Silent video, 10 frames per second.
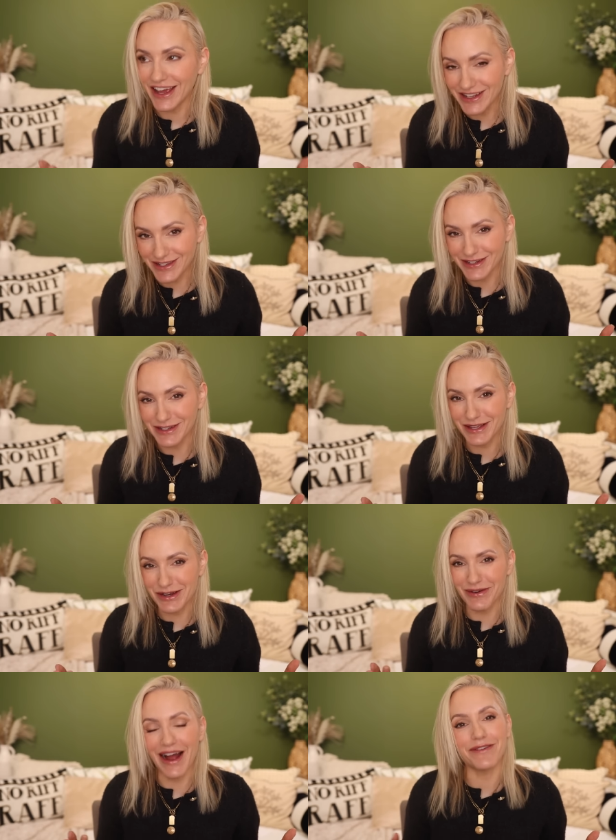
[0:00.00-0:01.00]
isn't
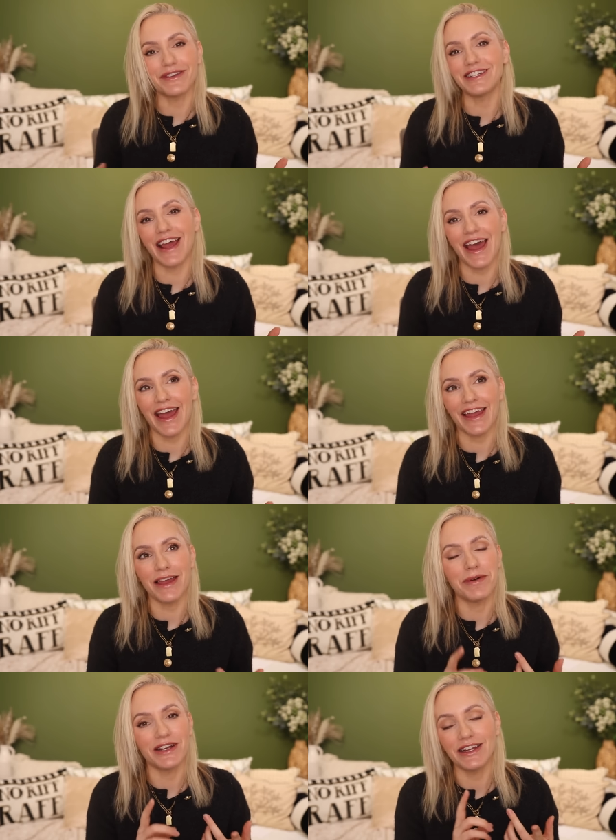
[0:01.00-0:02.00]
throughout the
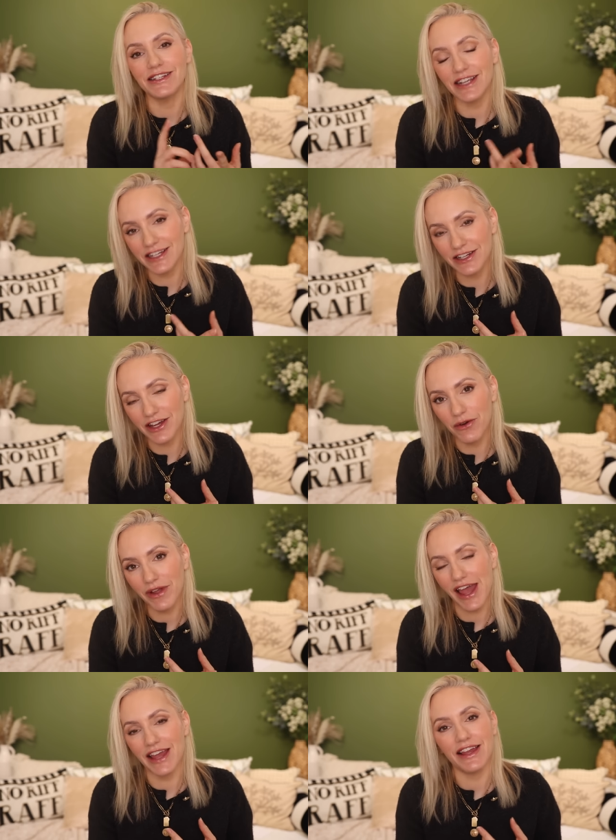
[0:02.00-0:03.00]
day, but it didn't go
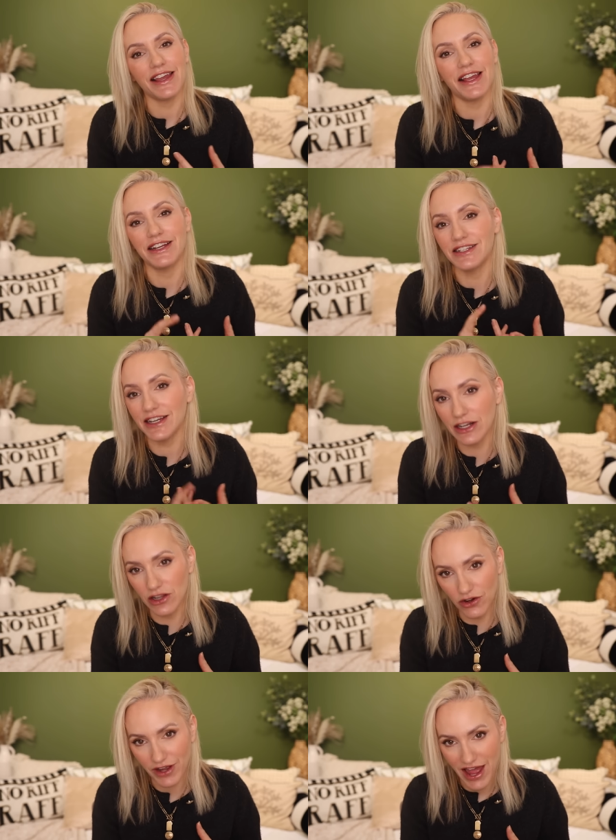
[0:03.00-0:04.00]
cakey, it didn't
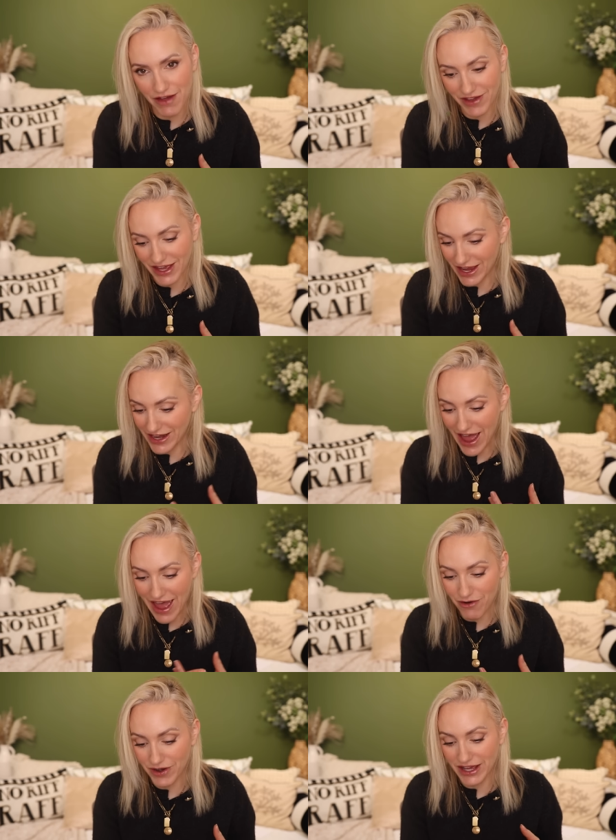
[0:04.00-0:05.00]
look heavy in
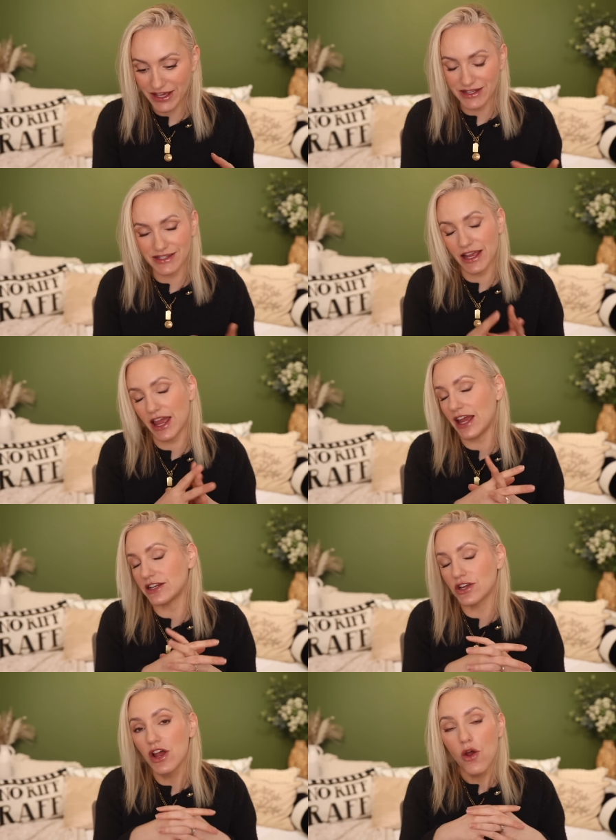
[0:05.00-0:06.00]
areas,
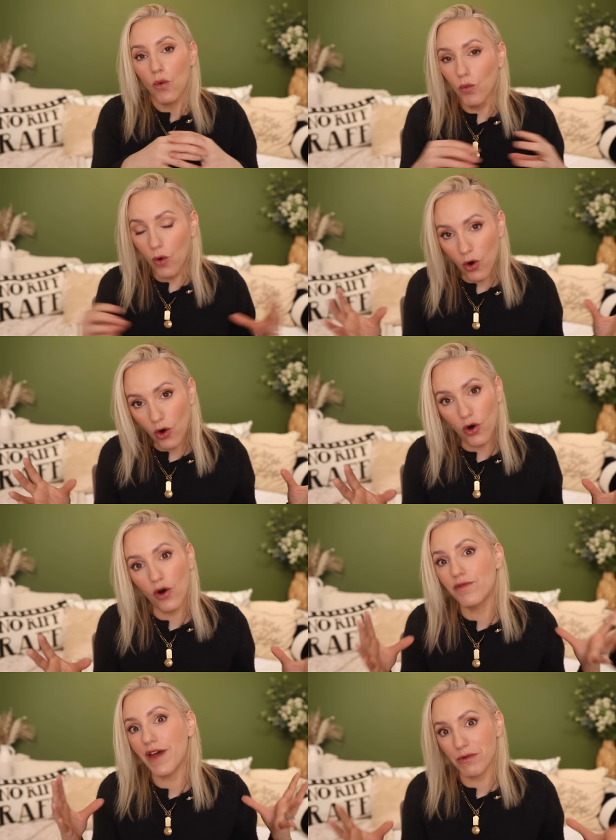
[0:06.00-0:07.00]
it
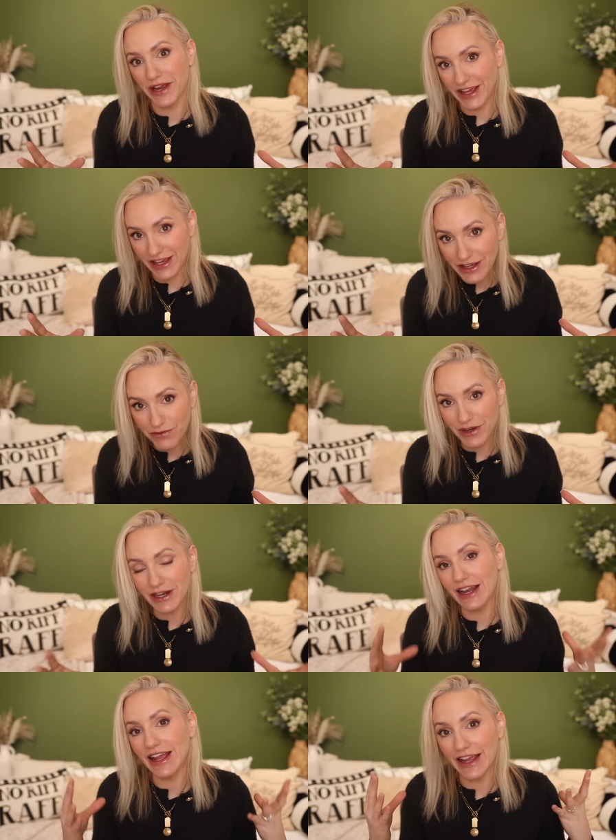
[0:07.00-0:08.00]
wore very
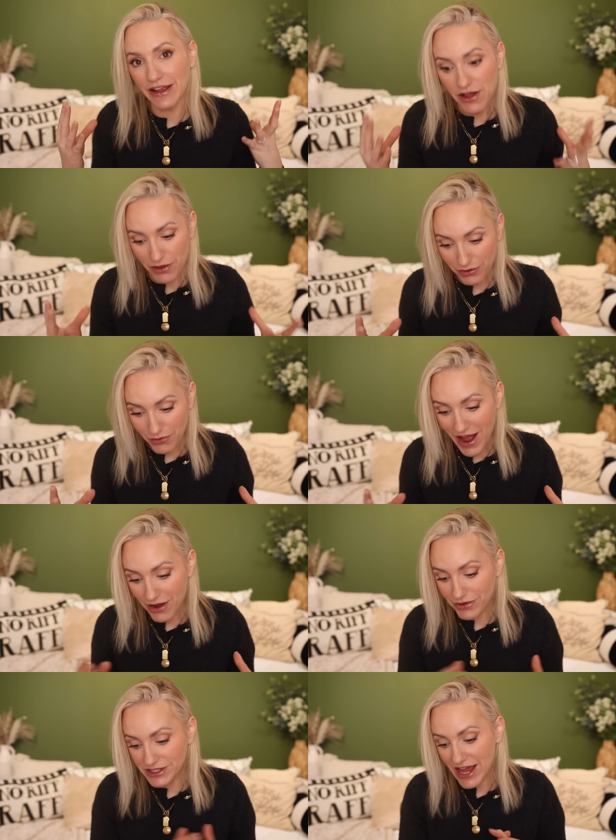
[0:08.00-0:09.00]
evenly
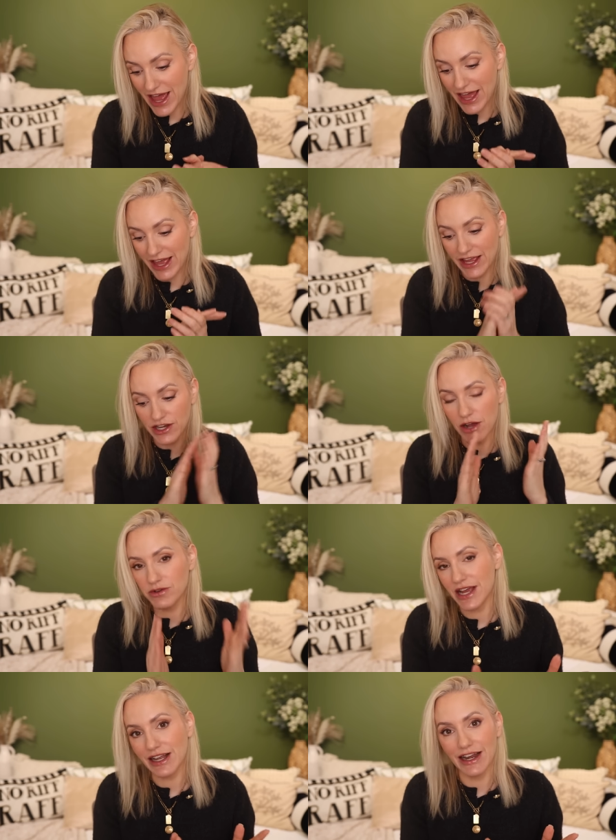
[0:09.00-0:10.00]
throughout the day, no
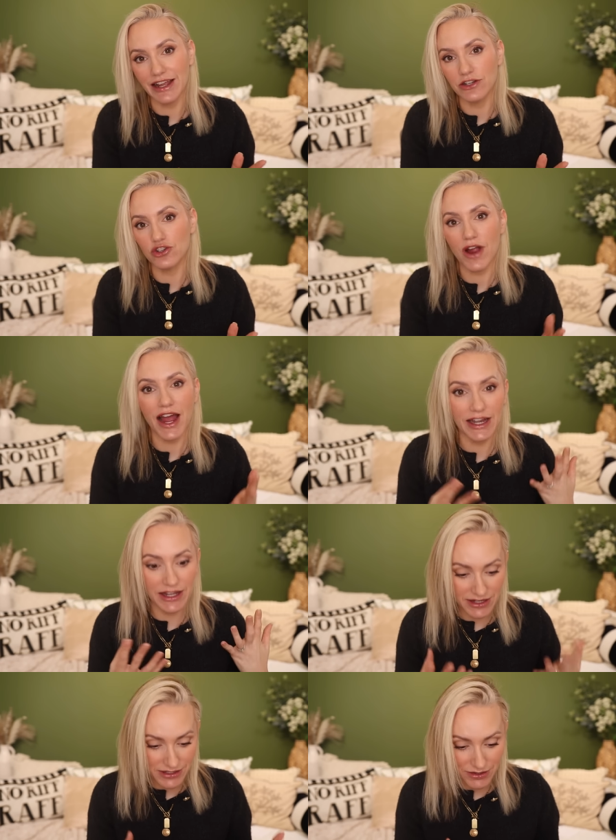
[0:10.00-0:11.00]
settling in
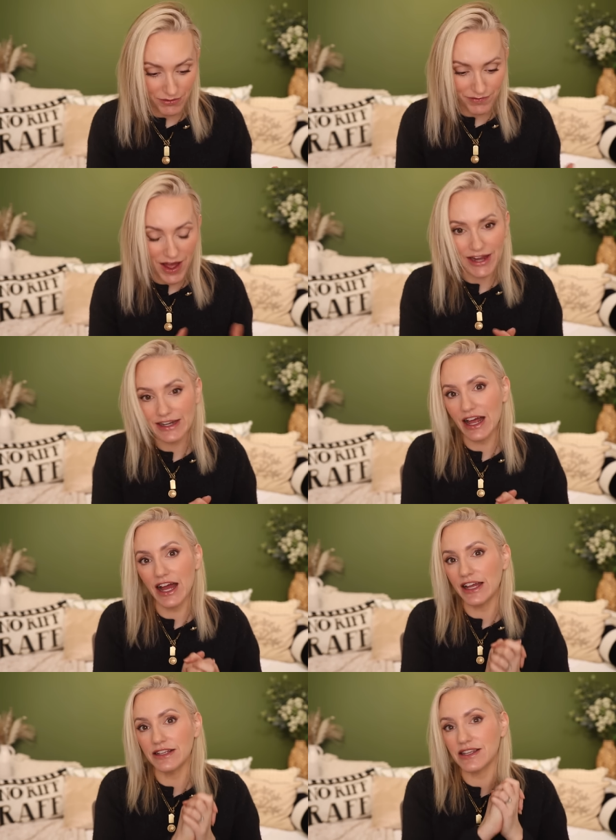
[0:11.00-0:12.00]
dryness, fine
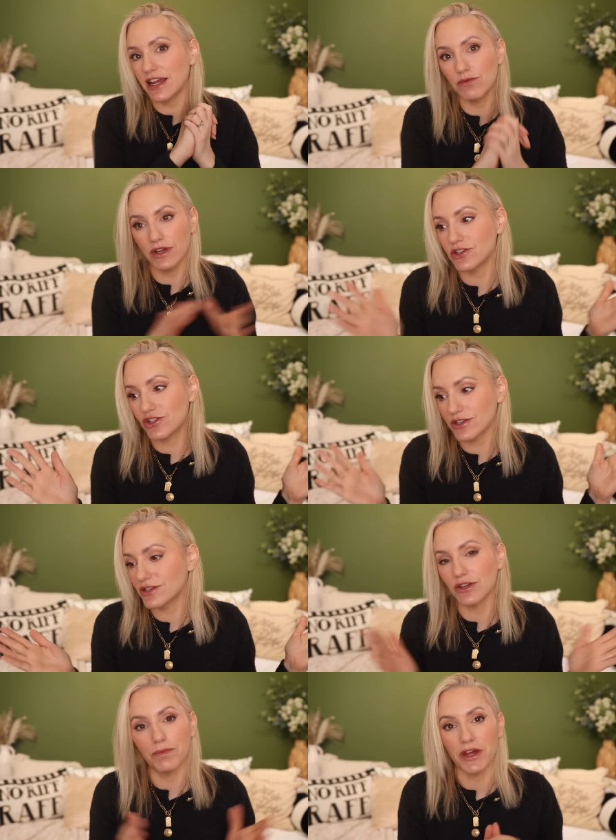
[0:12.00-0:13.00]
lines, it, it's
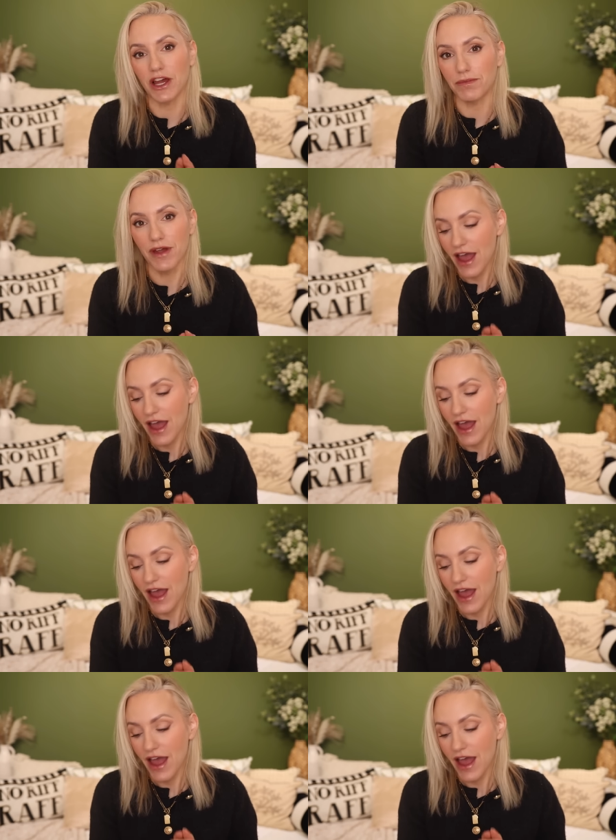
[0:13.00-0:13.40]
just superb.